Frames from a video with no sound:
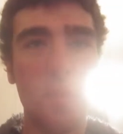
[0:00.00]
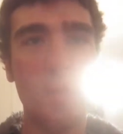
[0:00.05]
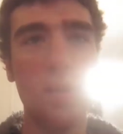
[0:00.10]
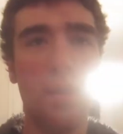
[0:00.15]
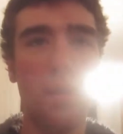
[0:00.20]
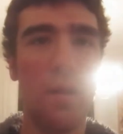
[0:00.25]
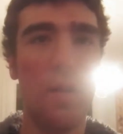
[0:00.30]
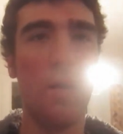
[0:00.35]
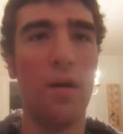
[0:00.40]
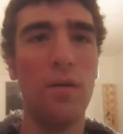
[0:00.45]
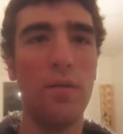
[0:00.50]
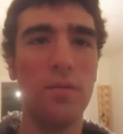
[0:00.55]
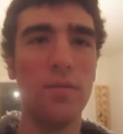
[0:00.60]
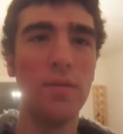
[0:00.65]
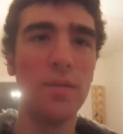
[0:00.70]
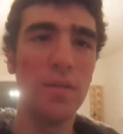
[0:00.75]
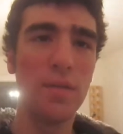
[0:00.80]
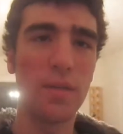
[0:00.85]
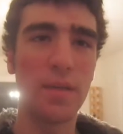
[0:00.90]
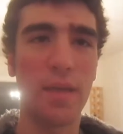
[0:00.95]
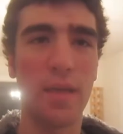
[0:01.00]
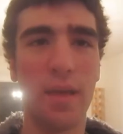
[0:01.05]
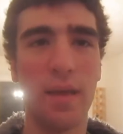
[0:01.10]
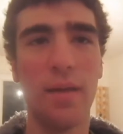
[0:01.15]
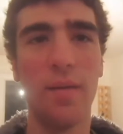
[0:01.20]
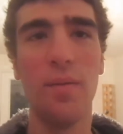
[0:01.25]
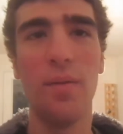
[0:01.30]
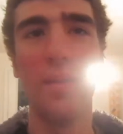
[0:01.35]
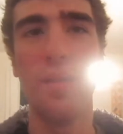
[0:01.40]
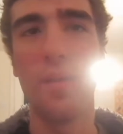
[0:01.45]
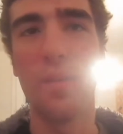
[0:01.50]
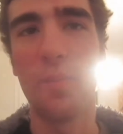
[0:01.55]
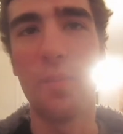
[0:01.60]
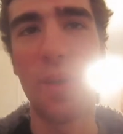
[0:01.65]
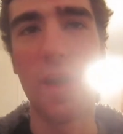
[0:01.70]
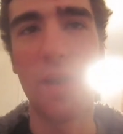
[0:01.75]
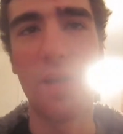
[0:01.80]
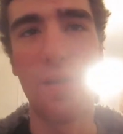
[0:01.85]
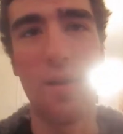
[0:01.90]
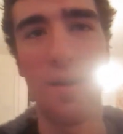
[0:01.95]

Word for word: you know, get like better